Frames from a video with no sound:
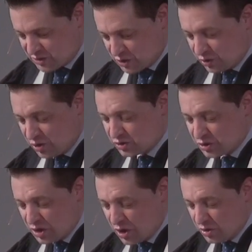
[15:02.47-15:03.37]
to look to
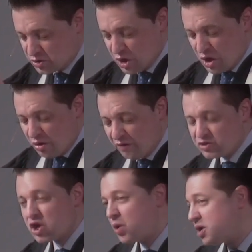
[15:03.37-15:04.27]
those who have
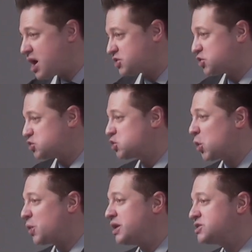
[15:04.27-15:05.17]
shown us
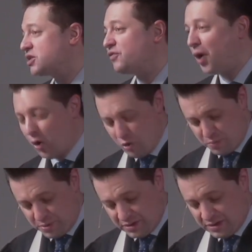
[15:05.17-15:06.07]
stories of
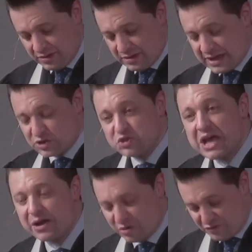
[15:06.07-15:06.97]
hope and
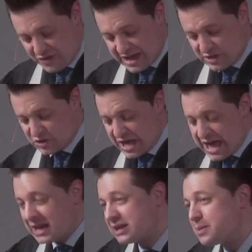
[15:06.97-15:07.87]
sacrifice
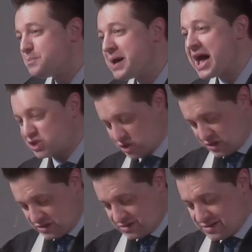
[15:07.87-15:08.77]
and
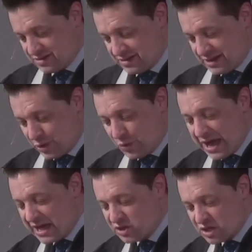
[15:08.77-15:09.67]
compassion in
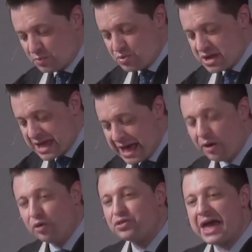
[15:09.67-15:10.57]
ways that bring
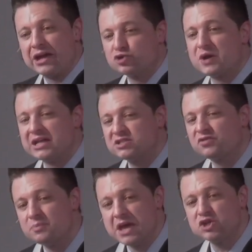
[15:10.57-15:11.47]
health and
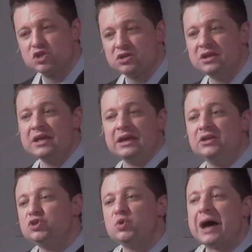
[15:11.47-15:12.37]
transformation
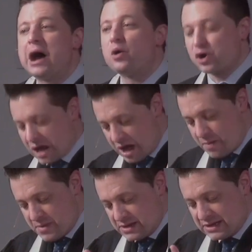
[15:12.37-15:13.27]
into our
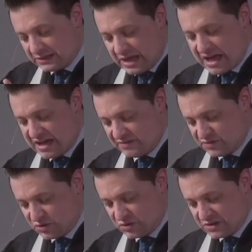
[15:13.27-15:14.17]
common
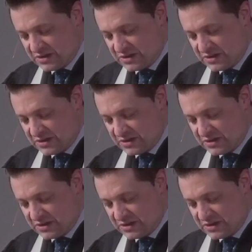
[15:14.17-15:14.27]
lives.